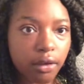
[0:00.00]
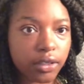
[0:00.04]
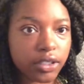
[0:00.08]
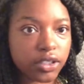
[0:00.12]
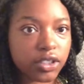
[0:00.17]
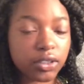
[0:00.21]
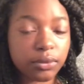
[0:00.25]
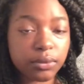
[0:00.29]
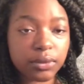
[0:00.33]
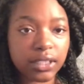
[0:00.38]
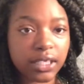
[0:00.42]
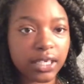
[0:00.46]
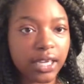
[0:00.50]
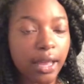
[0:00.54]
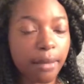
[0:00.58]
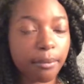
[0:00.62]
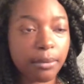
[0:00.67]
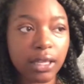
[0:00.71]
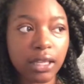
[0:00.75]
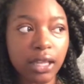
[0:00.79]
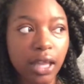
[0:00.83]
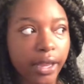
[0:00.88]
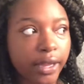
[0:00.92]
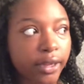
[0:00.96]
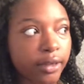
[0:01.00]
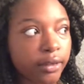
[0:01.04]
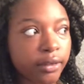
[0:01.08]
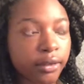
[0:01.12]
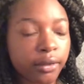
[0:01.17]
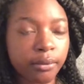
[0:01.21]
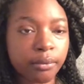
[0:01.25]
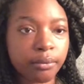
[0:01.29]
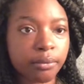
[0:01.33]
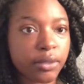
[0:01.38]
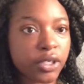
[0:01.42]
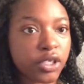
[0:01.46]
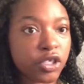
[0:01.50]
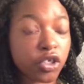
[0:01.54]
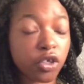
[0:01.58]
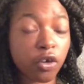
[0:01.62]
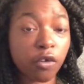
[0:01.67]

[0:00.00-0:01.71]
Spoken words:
And she was looking at me like, bitch,